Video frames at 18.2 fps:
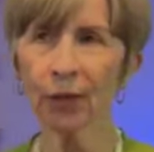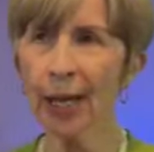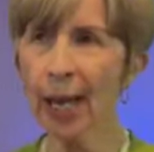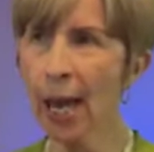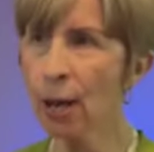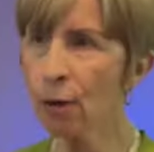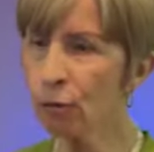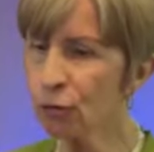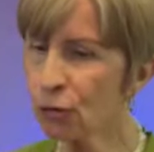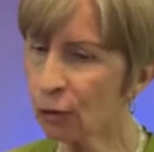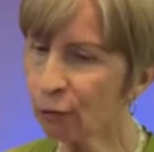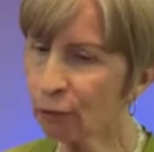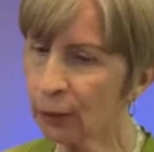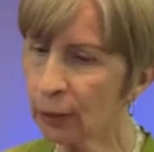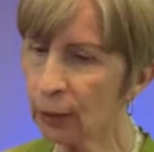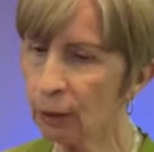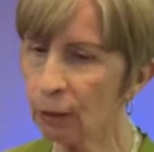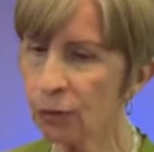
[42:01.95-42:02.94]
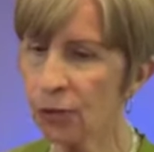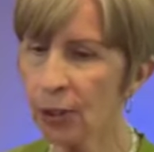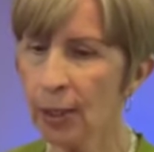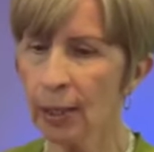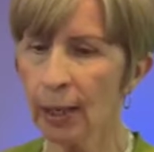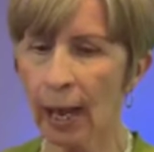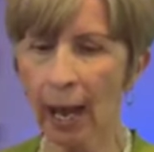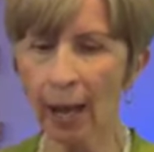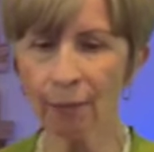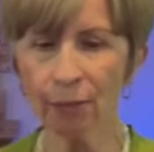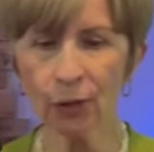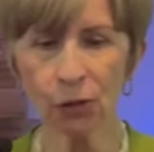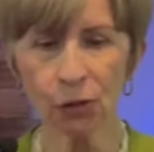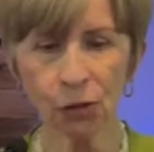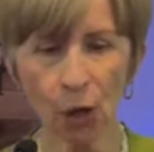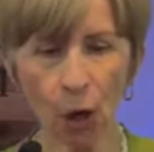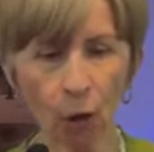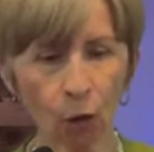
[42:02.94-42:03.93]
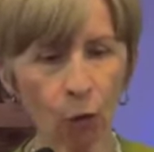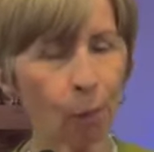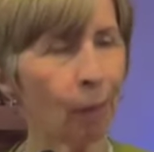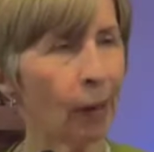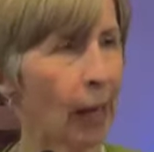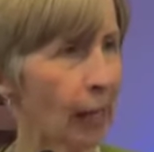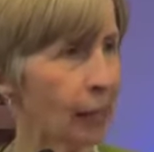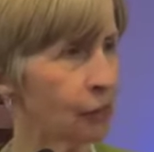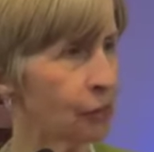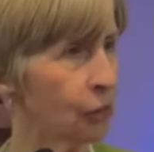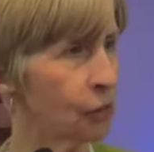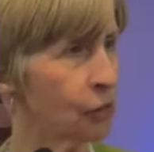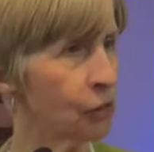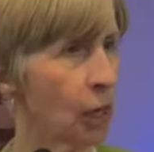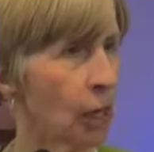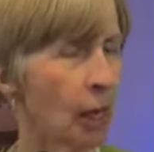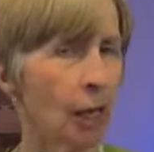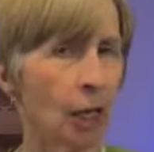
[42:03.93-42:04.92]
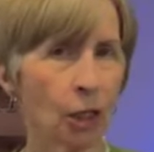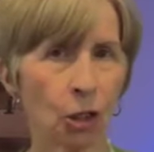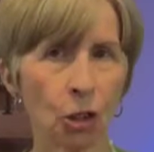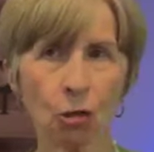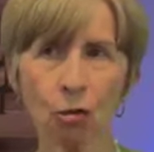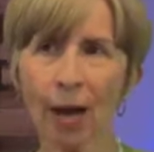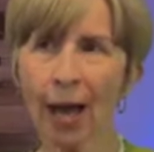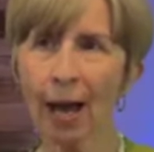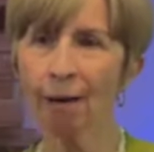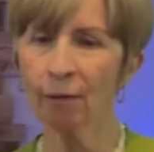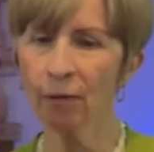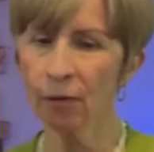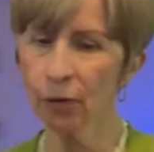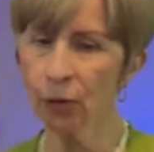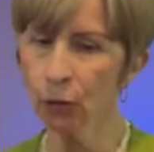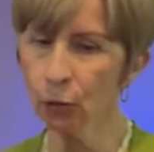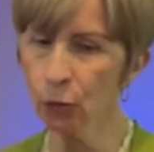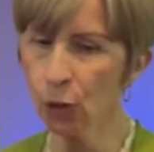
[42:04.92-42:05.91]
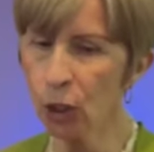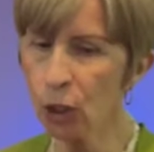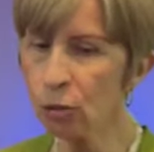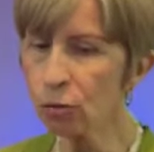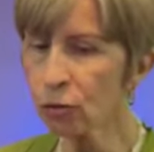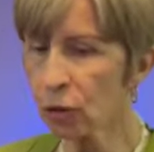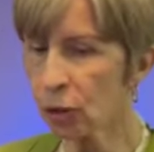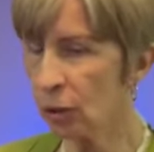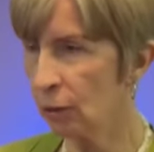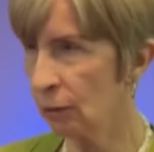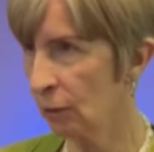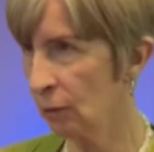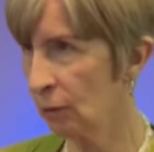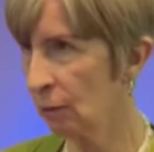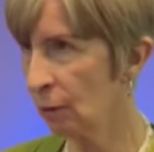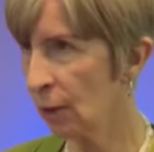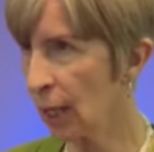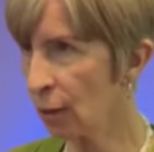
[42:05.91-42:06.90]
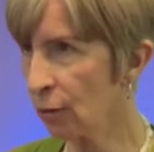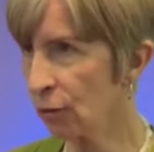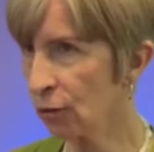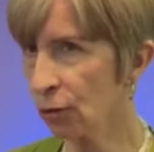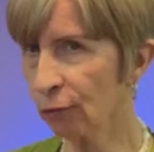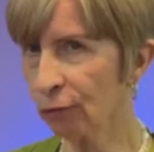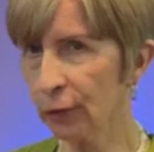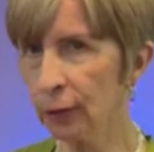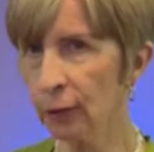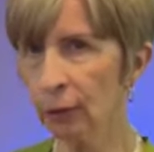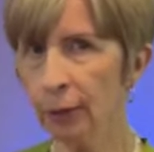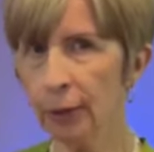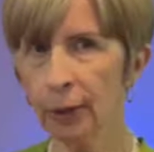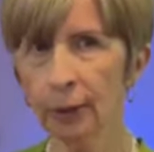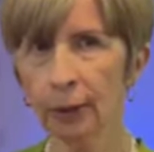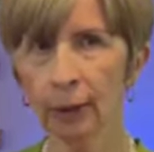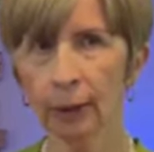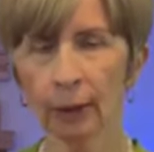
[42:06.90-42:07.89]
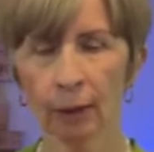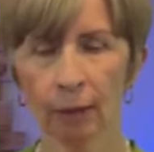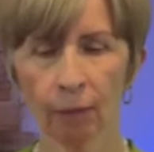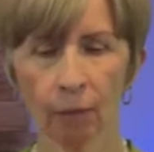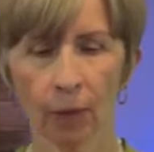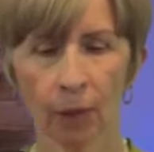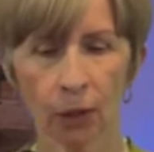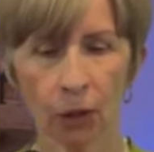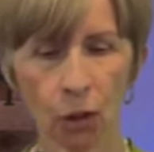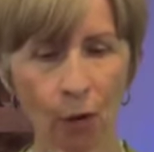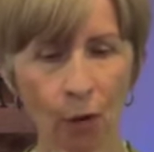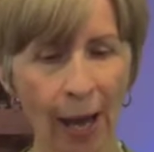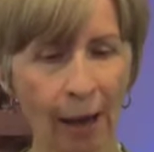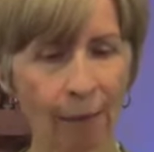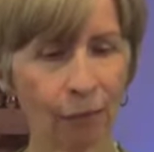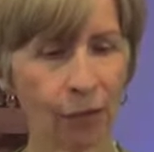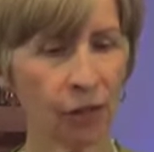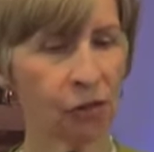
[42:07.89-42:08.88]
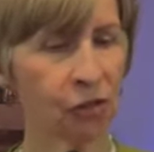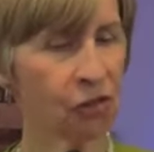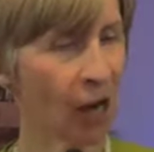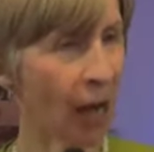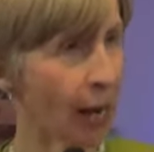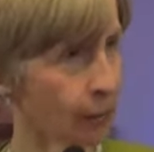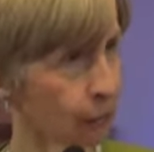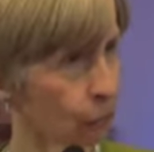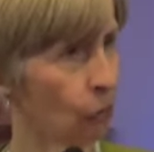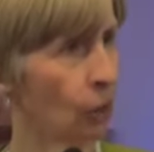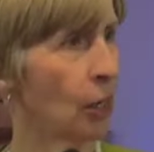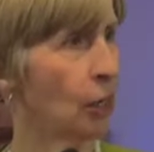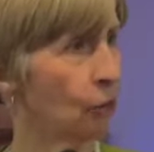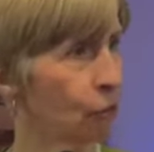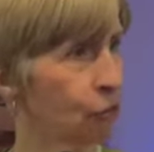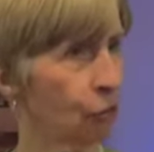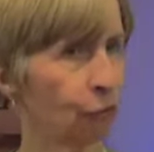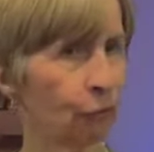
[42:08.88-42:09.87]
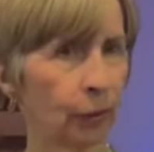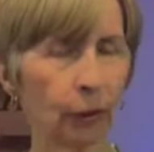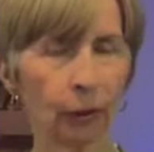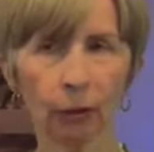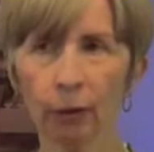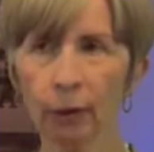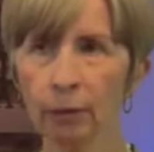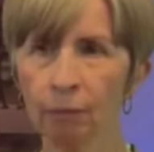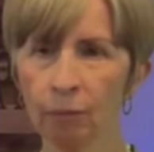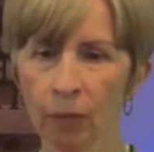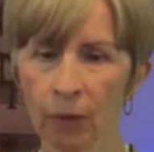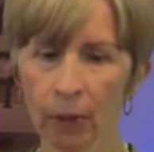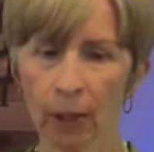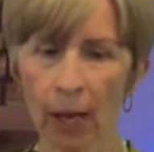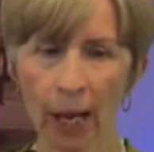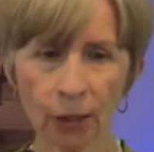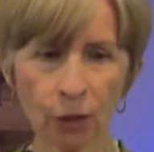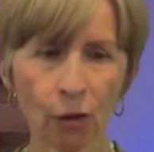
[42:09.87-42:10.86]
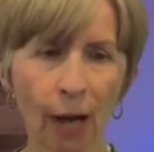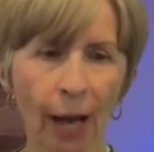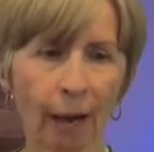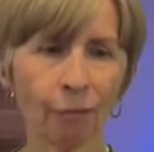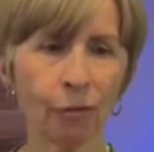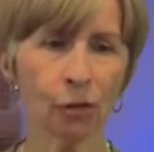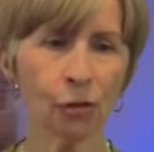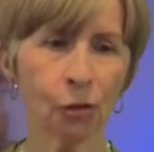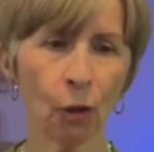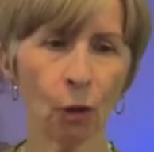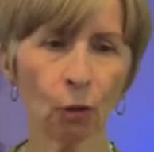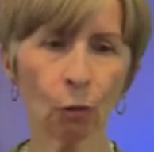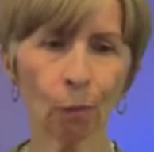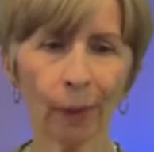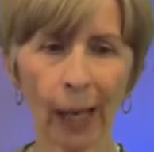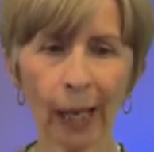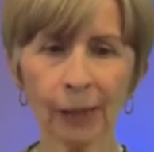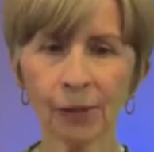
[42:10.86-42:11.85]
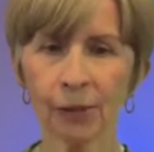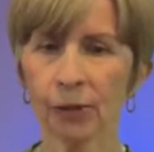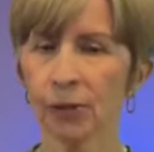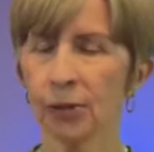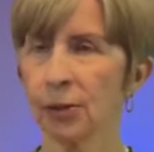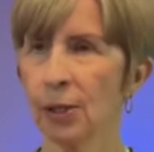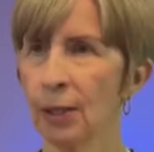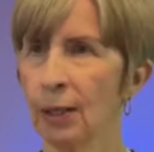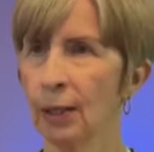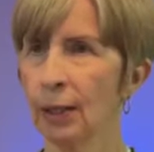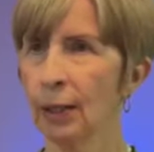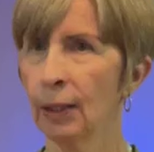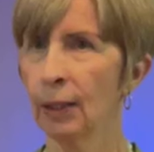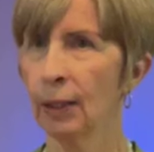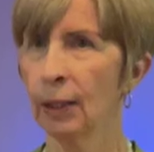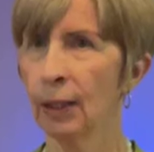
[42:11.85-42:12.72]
with the energy fields and the solar plexus. You have the root energy field, you have the sacral energy field, and you have the solar plexus.